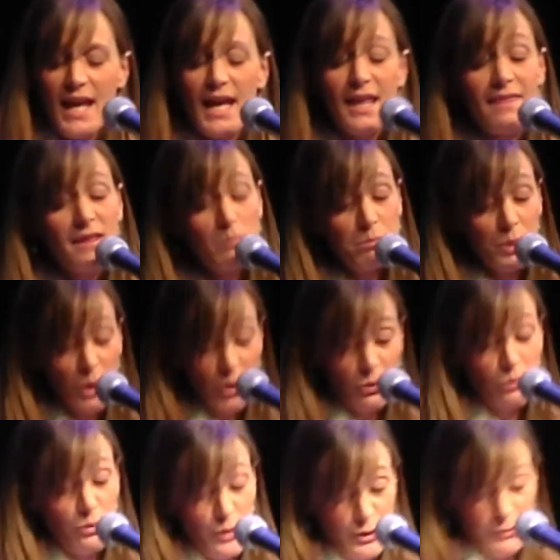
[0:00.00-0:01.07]
In the
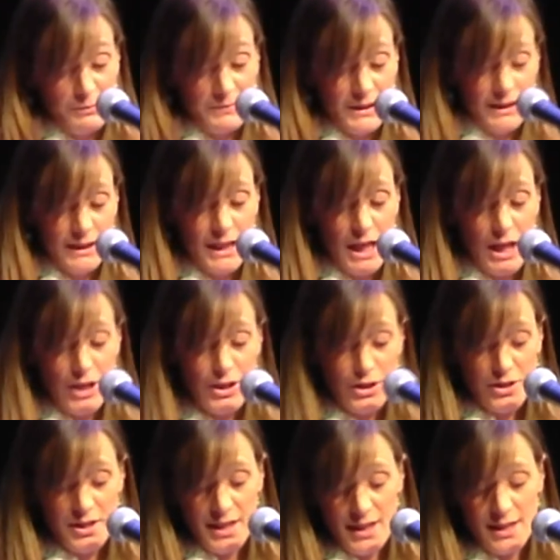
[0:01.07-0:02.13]
blue room, a
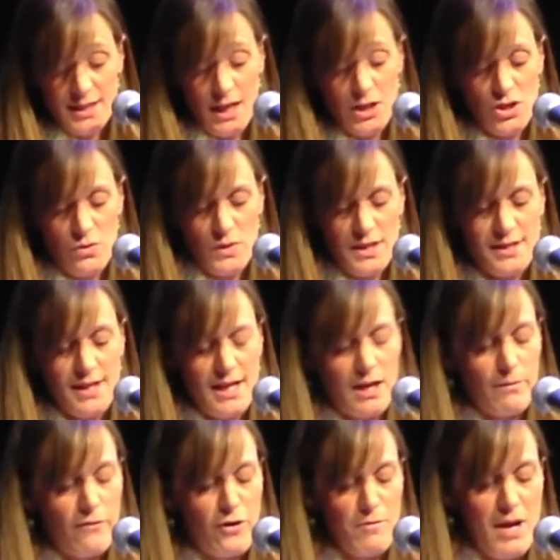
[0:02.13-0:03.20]
nursing station was set
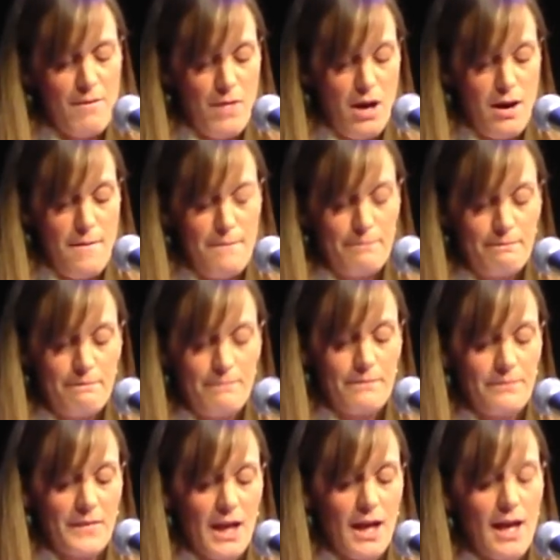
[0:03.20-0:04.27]
up for my mom.
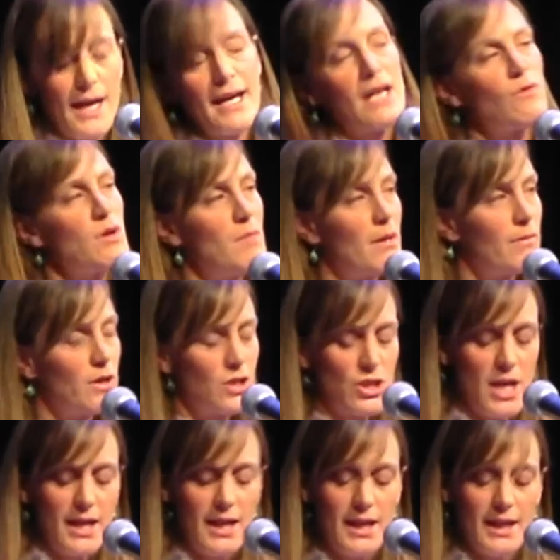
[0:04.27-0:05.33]
I can remember
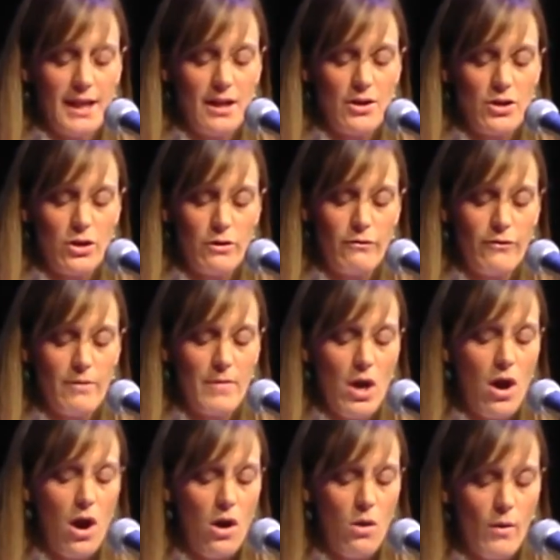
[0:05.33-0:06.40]
checking in on her from the
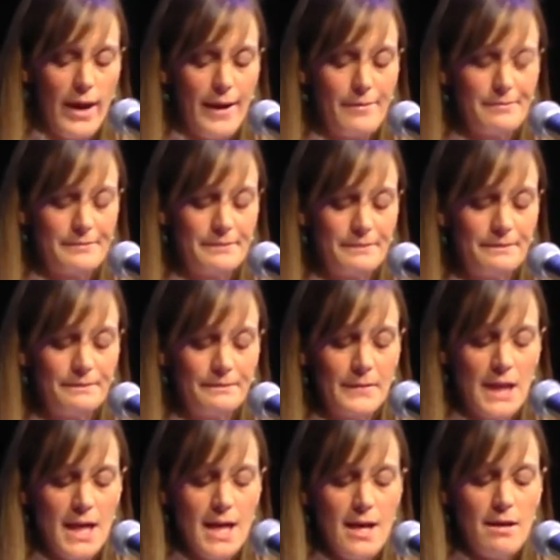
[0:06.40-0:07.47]
hallway.
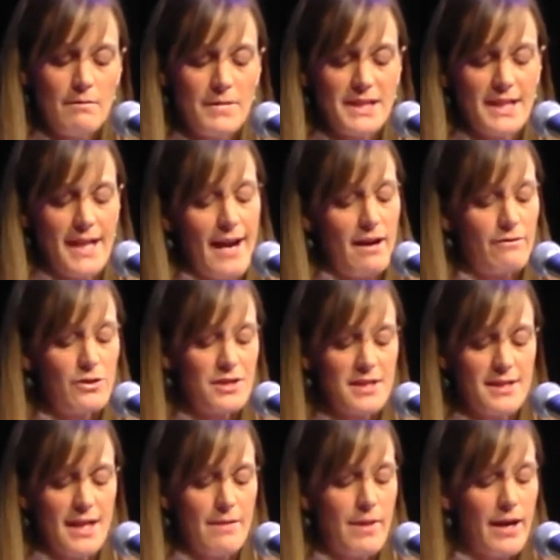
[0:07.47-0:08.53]
But did I ever
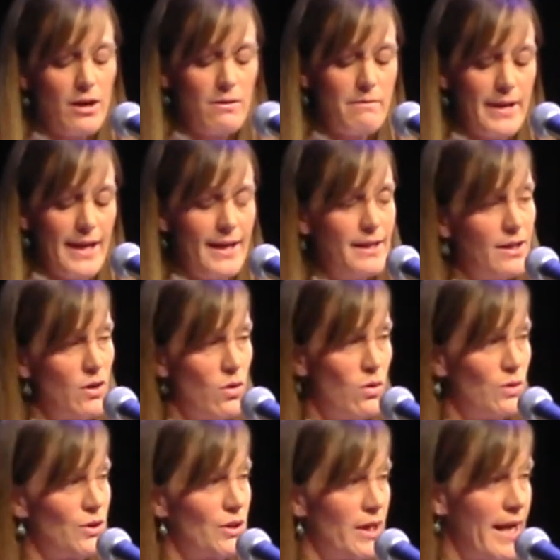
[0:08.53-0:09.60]
stay by her bed and
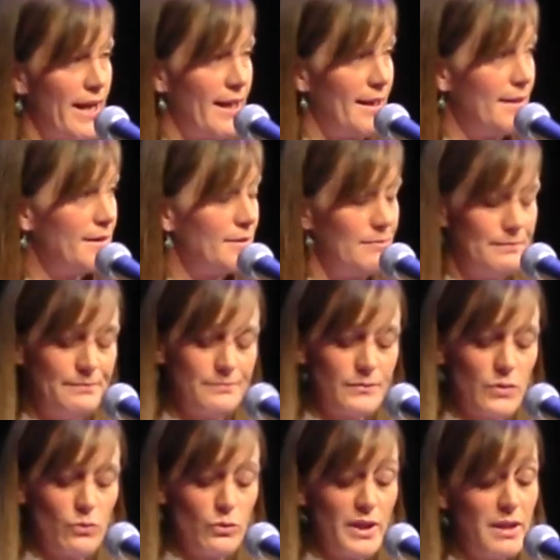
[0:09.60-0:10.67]
hold her hand,
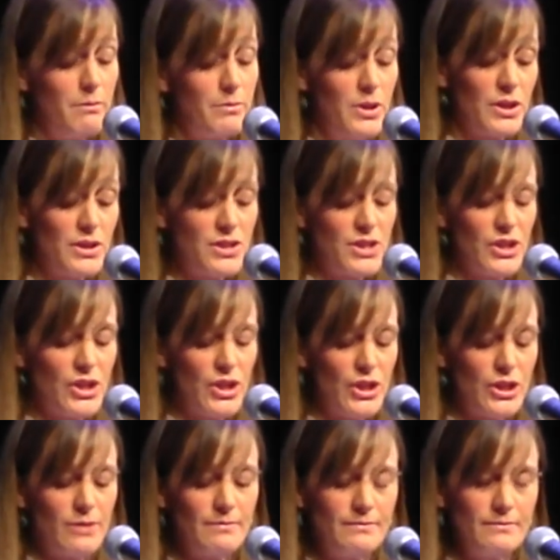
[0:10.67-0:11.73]
read a book to
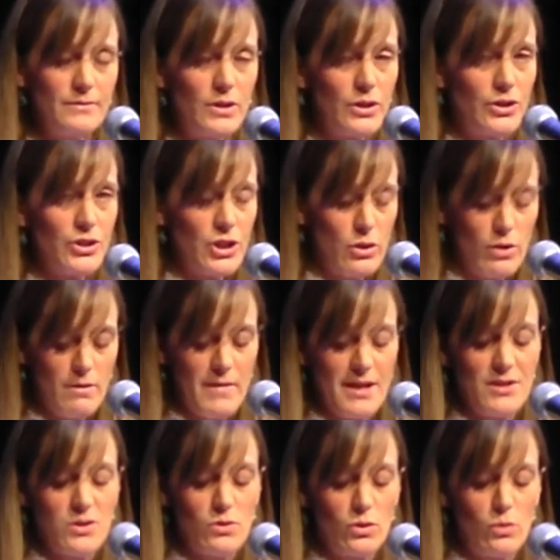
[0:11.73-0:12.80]
her, or show her my
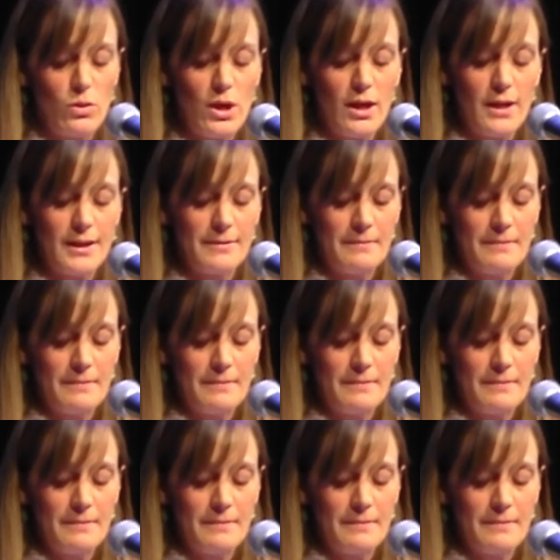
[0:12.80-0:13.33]
schoolwork?